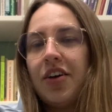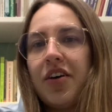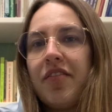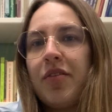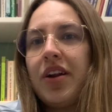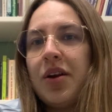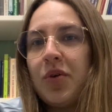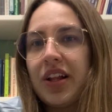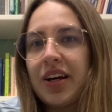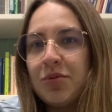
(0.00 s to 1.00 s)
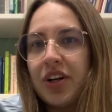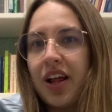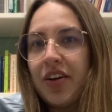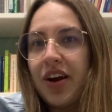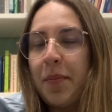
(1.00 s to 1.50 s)
everyone, and welcome to
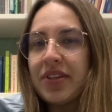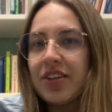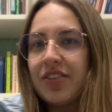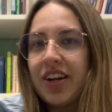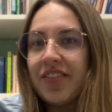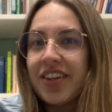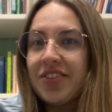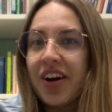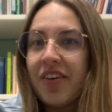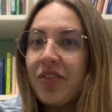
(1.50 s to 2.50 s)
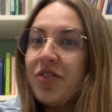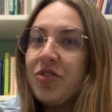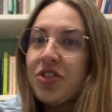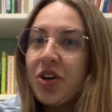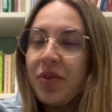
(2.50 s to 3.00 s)
another episode of the Travel
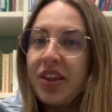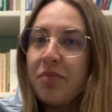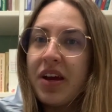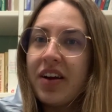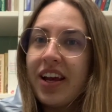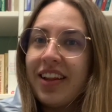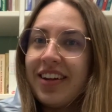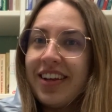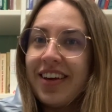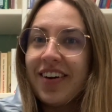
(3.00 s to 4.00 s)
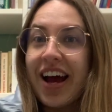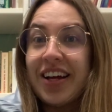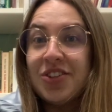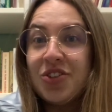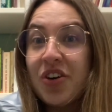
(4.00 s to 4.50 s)
Food Show with Mariellen here
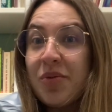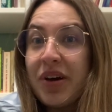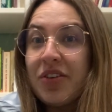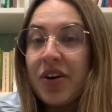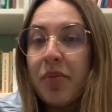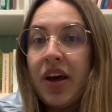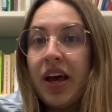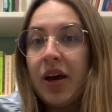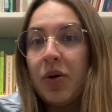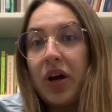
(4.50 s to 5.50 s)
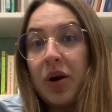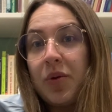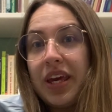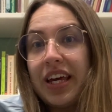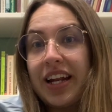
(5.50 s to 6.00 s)
at JoinMyTrip, where
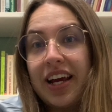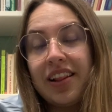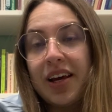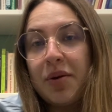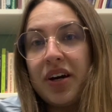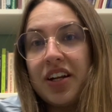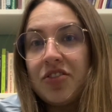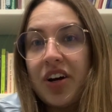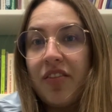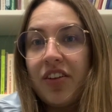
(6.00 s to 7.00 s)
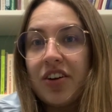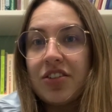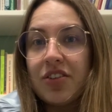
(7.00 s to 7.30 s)
we connect like-minded travelers.